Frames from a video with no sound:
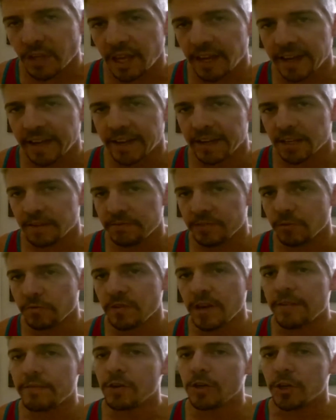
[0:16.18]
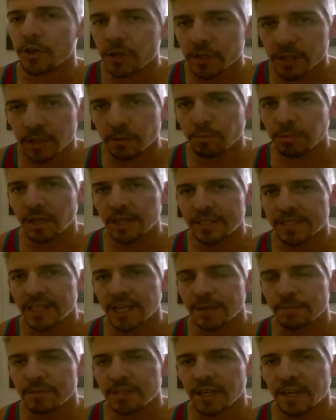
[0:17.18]
And if you've never heard of the blood
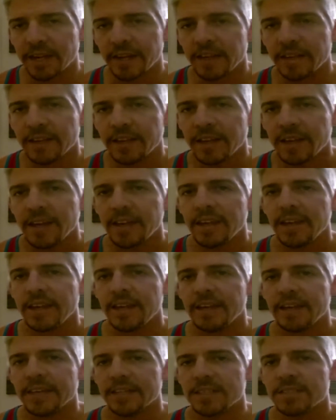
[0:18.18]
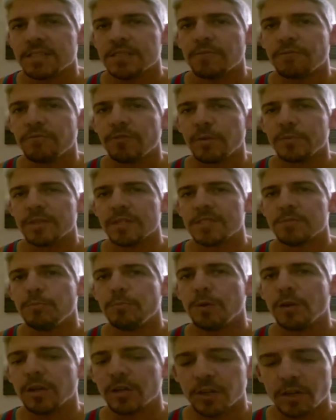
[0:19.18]
type diet, it's from this
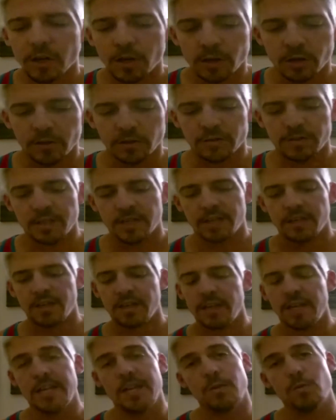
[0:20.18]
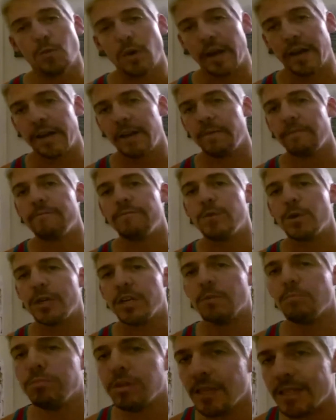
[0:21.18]
book called Eat Right for
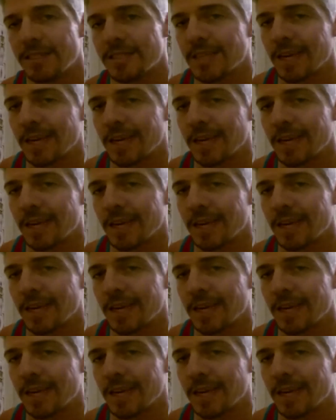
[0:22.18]
Your Blood